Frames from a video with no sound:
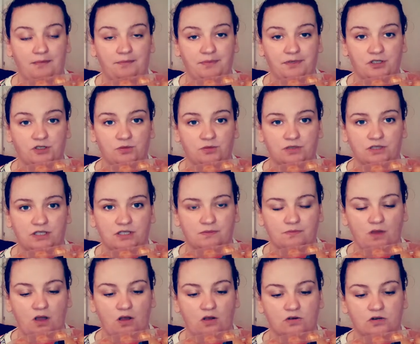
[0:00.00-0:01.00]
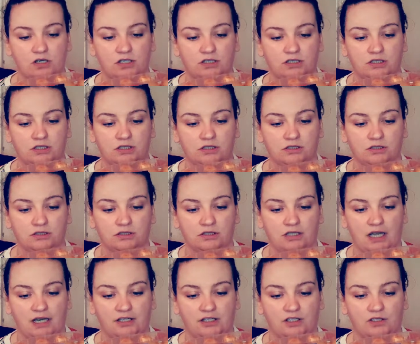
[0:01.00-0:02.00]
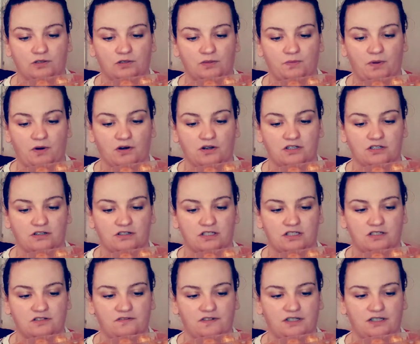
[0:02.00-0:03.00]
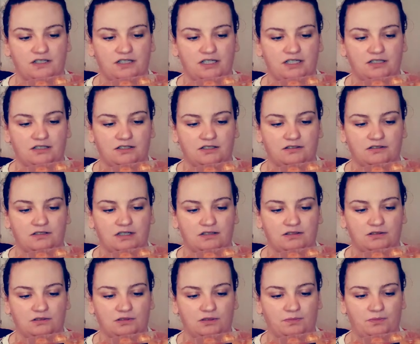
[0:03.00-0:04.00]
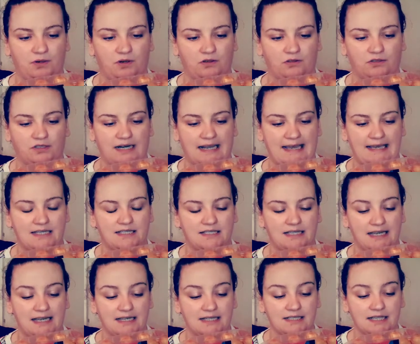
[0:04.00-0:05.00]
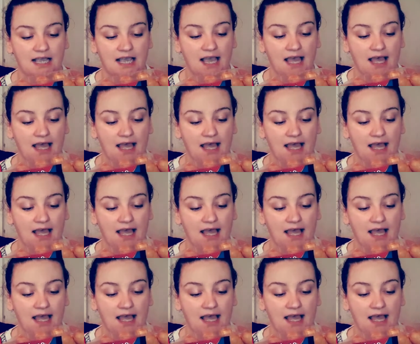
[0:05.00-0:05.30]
beechwood smoked and cured pork sausage filled into natural pole casings.